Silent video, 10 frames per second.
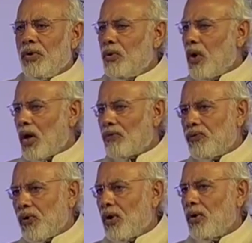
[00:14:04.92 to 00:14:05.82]
do not
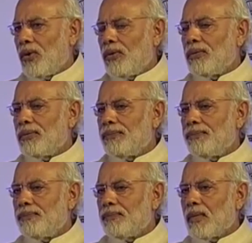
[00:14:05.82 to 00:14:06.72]
follow
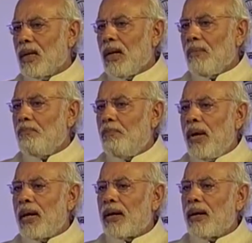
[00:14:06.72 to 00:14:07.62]

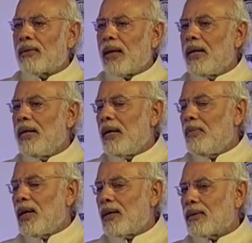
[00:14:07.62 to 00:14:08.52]
beggar thy
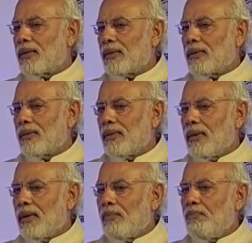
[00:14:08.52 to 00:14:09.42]
neighbor
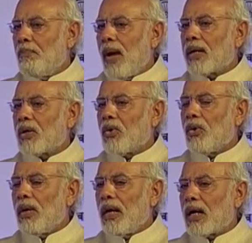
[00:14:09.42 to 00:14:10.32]

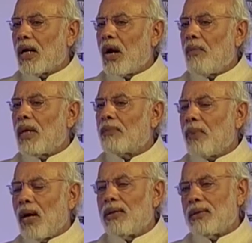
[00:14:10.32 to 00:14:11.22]
macroeconomic
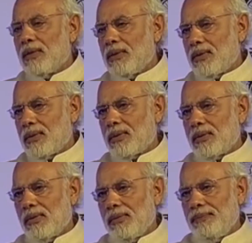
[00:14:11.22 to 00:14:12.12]
policies.
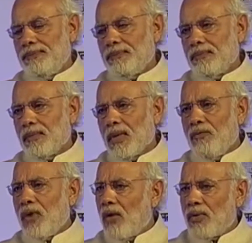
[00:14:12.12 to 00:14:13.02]

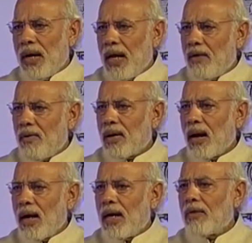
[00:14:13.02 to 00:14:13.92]
We have never
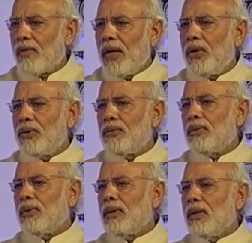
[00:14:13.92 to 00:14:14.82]
undervalued
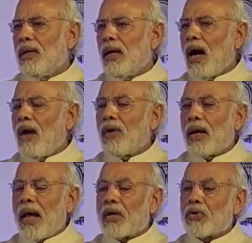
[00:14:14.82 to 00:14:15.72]
our
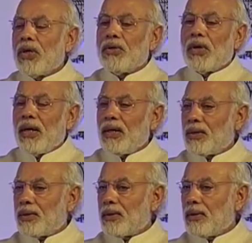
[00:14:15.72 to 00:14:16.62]
exchange rate.